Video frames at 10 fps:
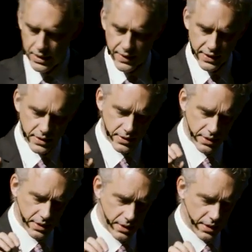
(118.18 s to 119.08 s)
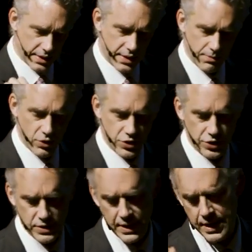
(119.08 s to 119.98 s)
that
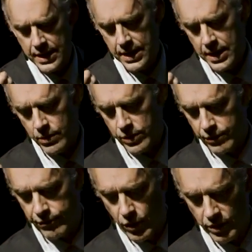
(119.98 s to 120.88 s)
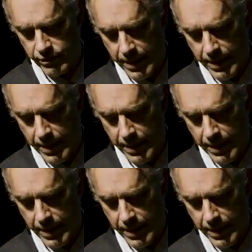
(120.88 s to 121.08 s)
emerges with the fall of